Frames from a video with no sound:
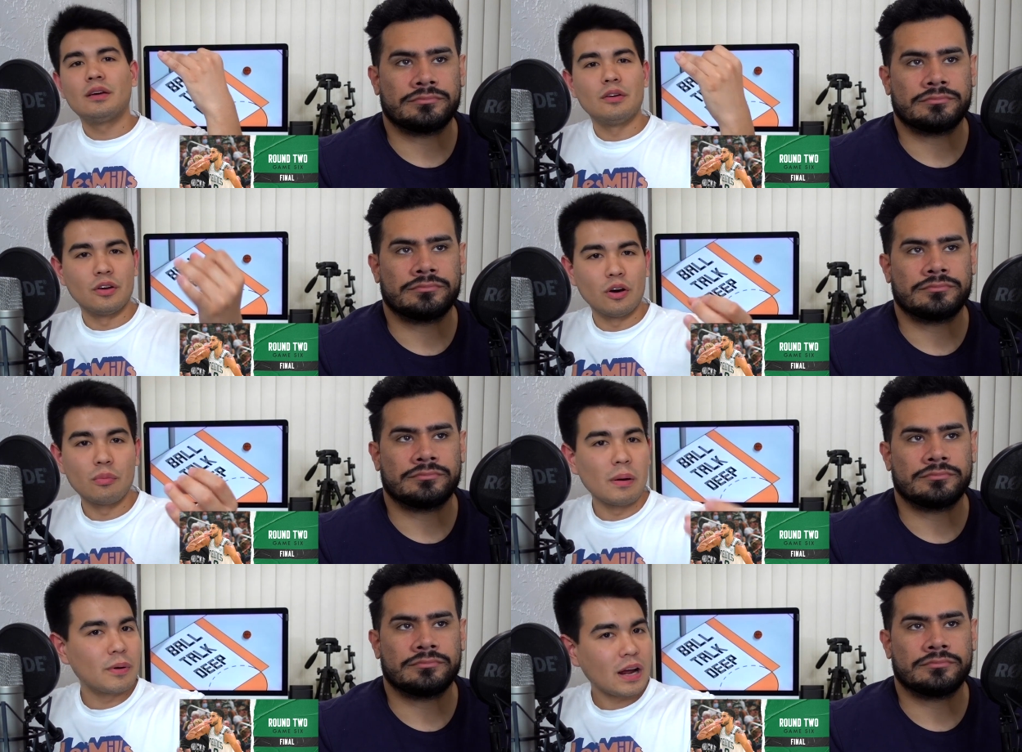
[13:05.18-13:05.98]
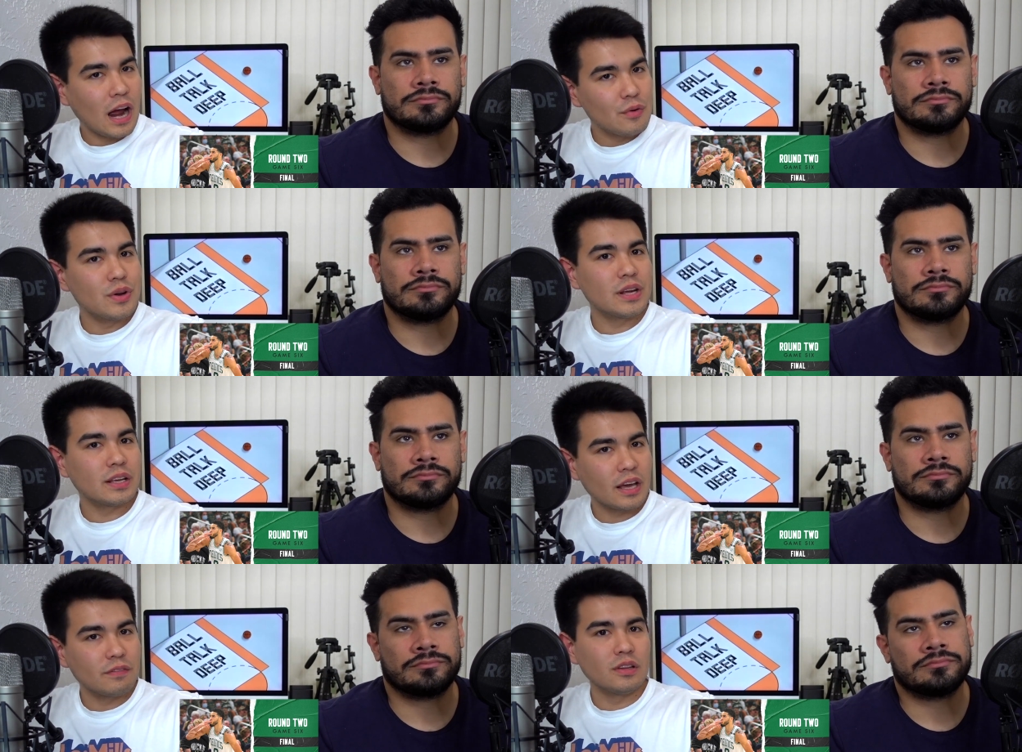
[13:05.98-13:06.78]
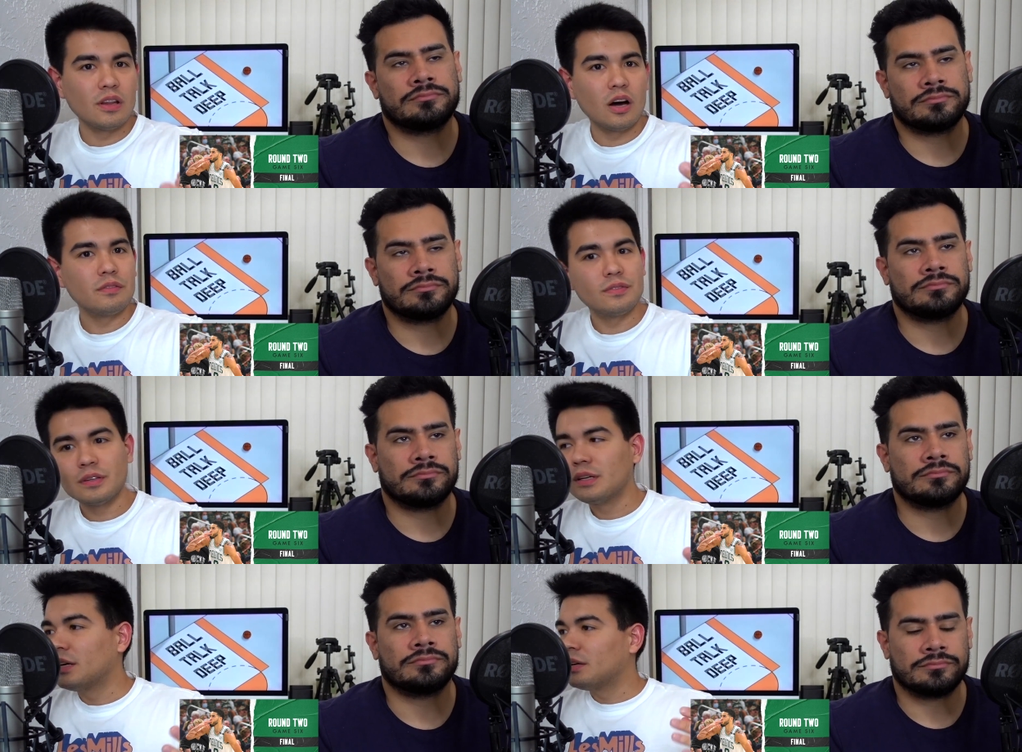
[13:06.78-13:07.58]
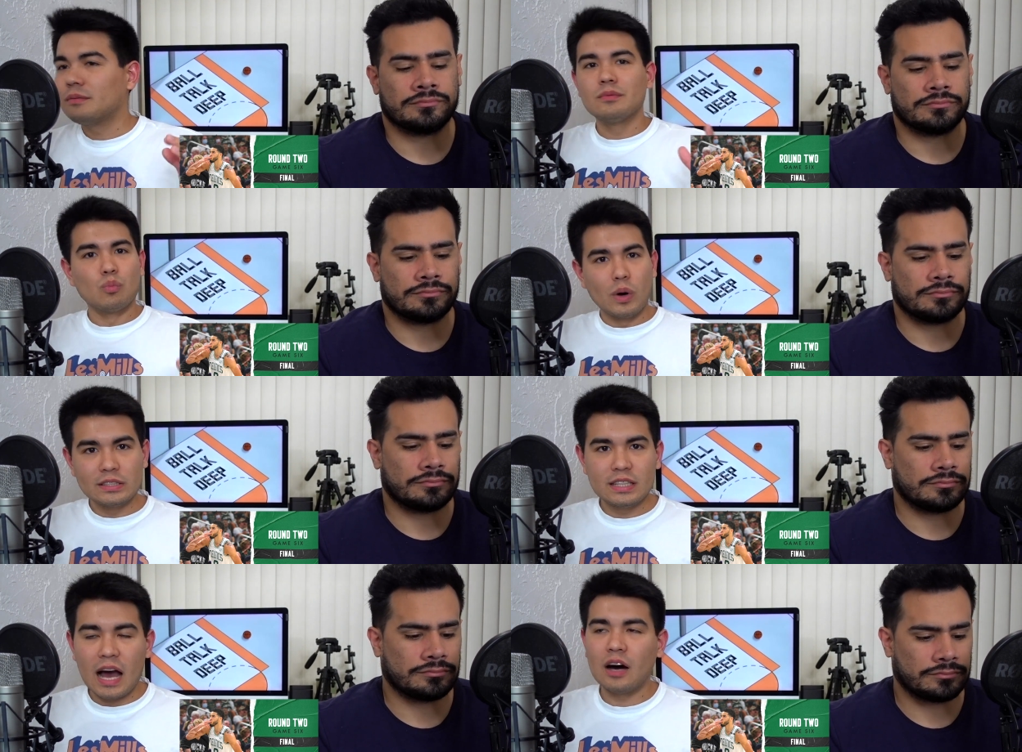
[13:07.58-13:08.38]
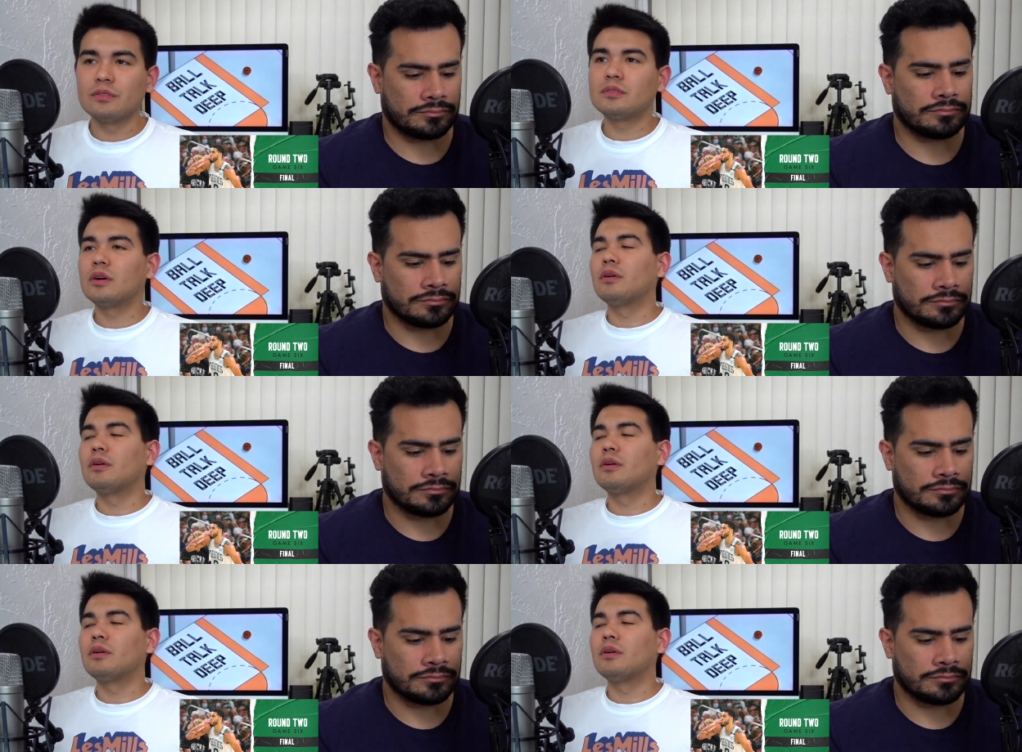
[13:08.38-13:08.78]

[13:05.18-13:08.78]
Speaker 1: You know, remember Kyrie and Kevin Love went down.